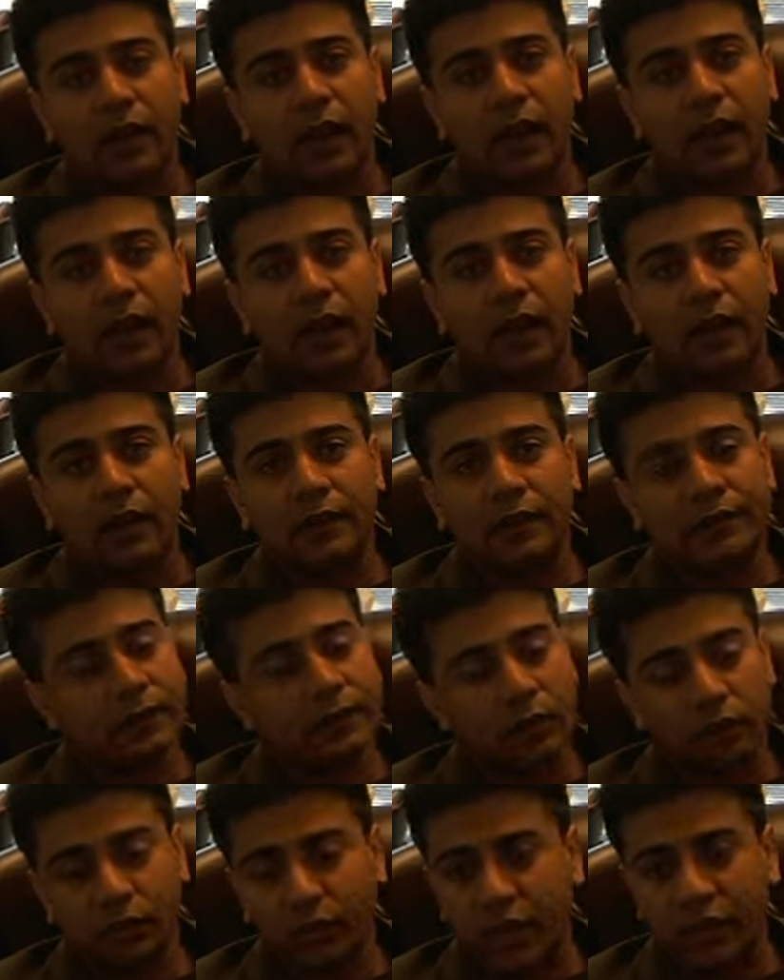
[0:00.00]

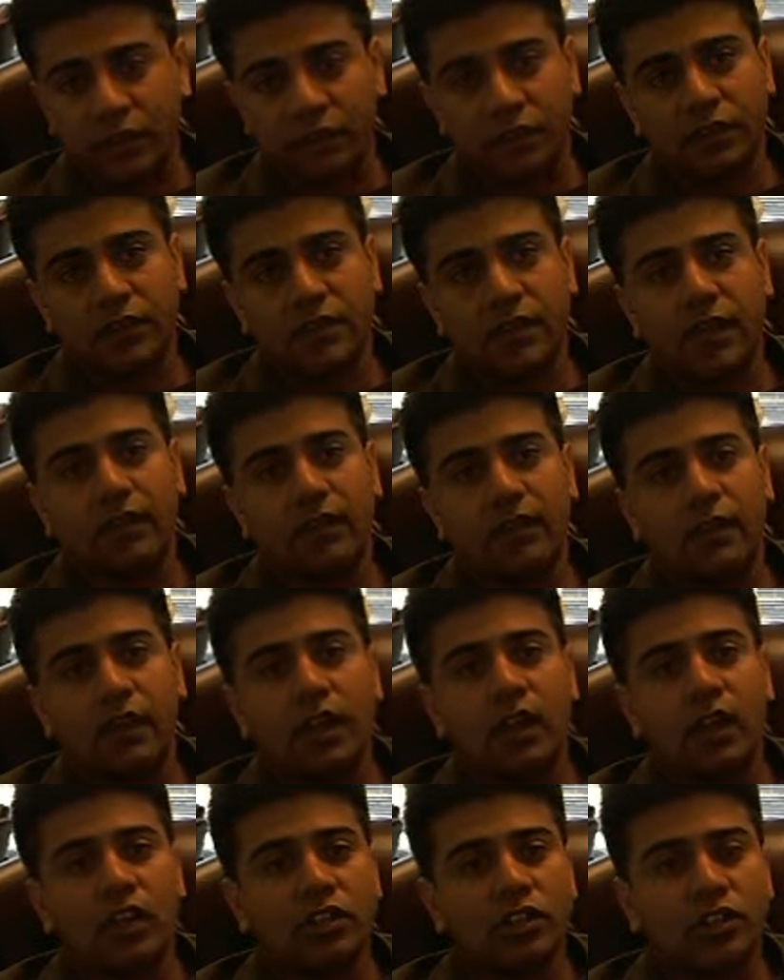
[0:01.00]
or vice versa.
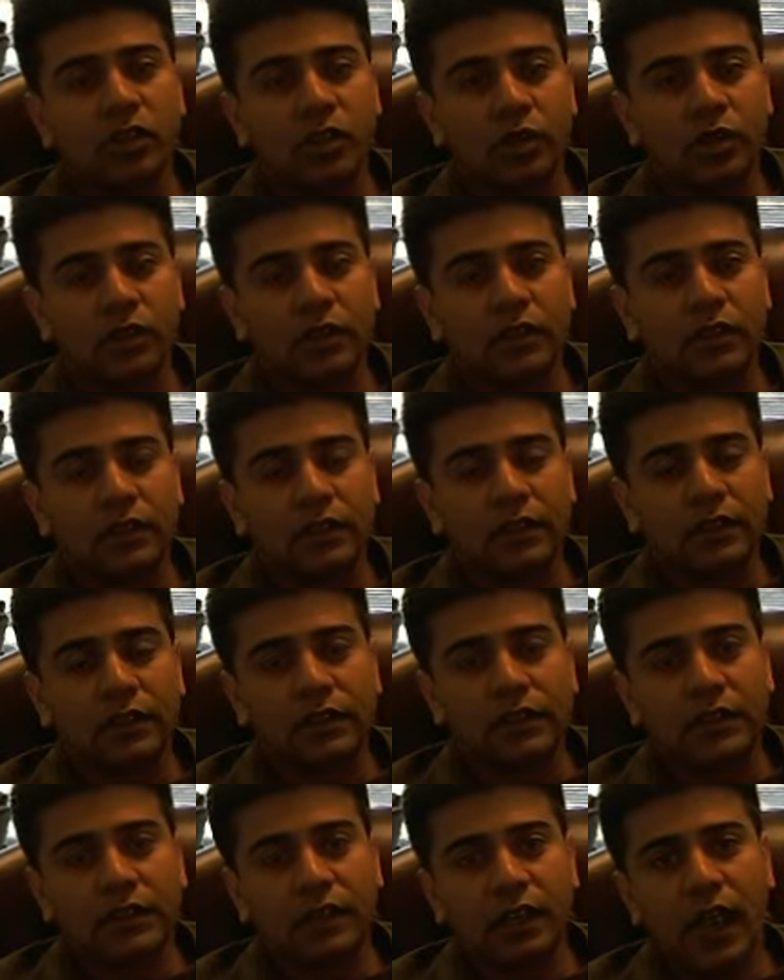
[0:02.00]
So
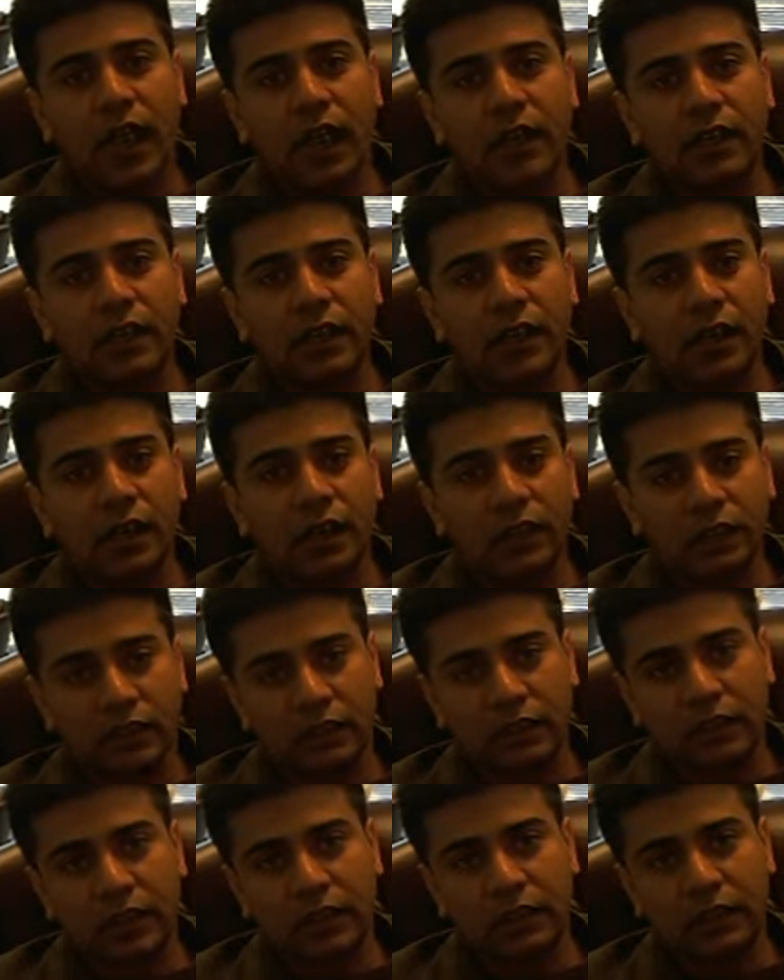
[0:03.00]
the idea
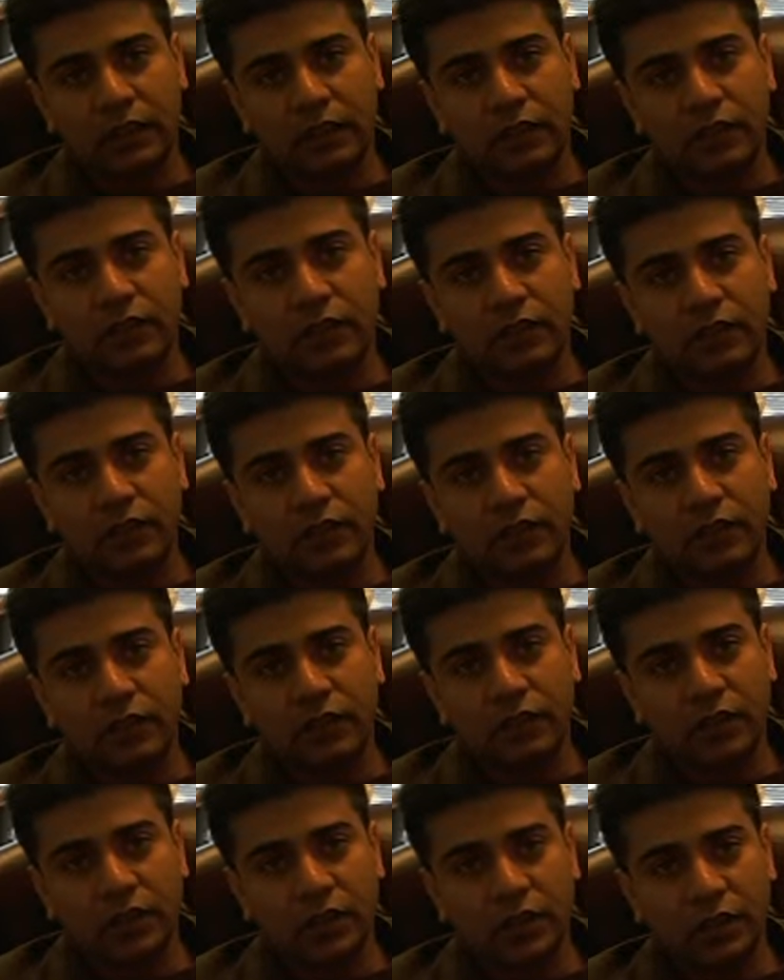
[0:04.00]
that for this
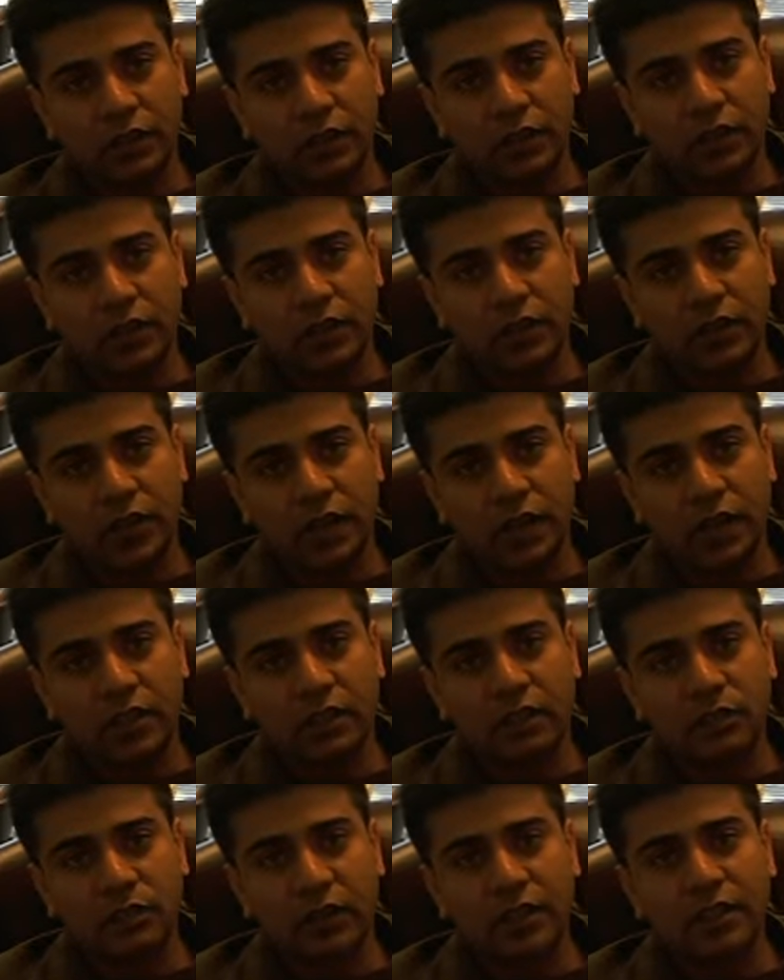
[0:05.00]
video today
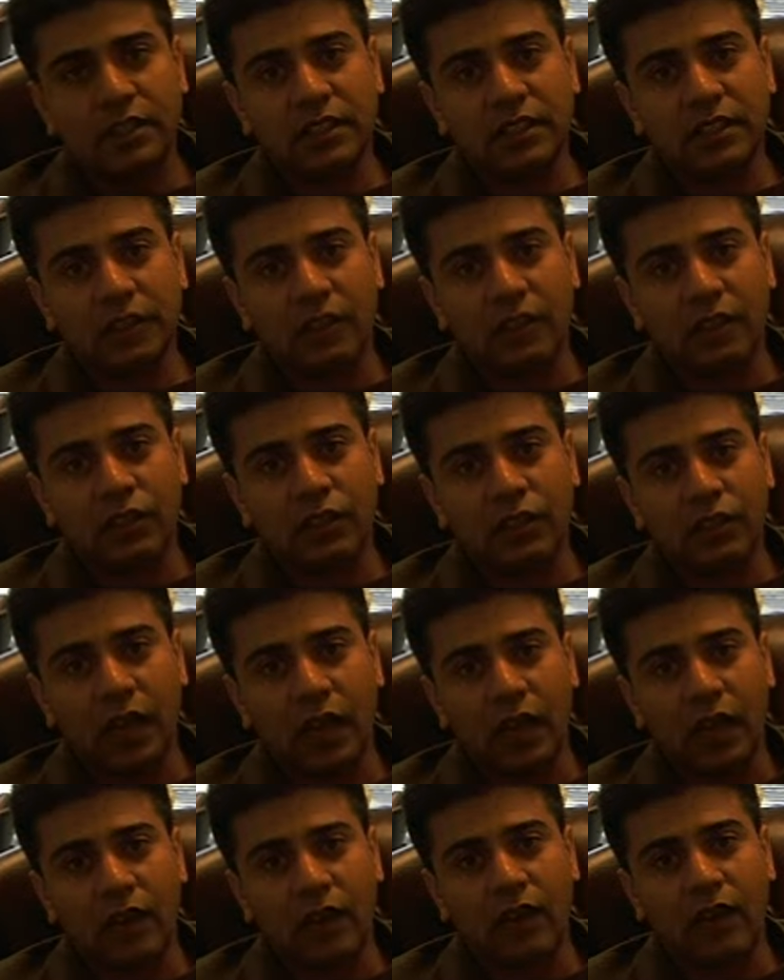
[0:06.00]
is basically to
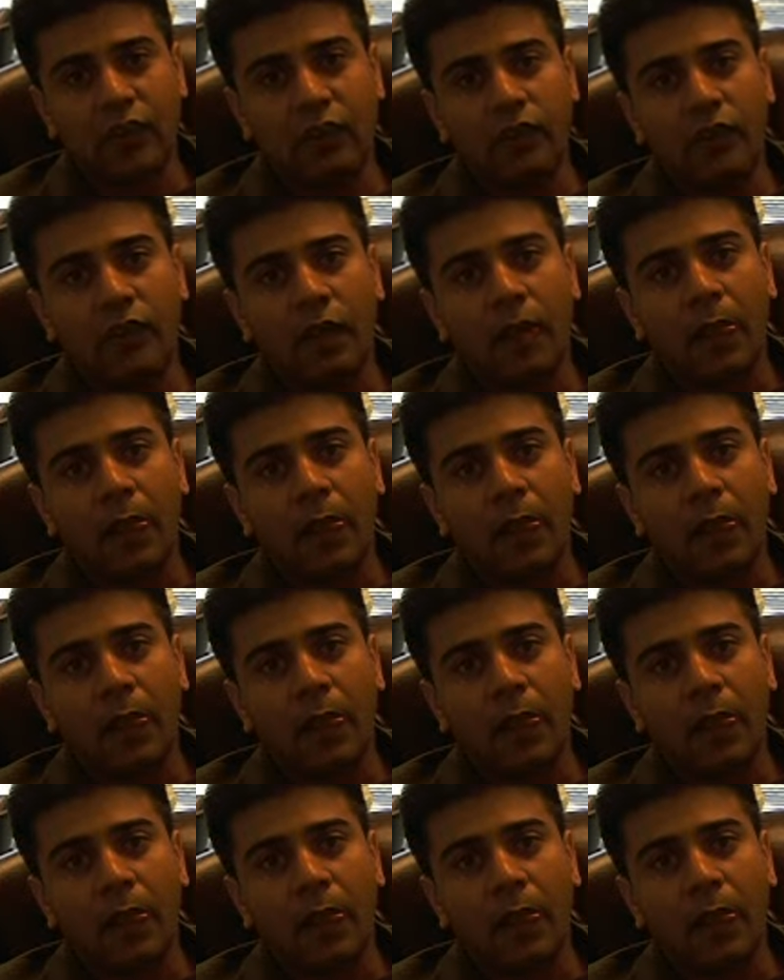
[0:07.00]
kind of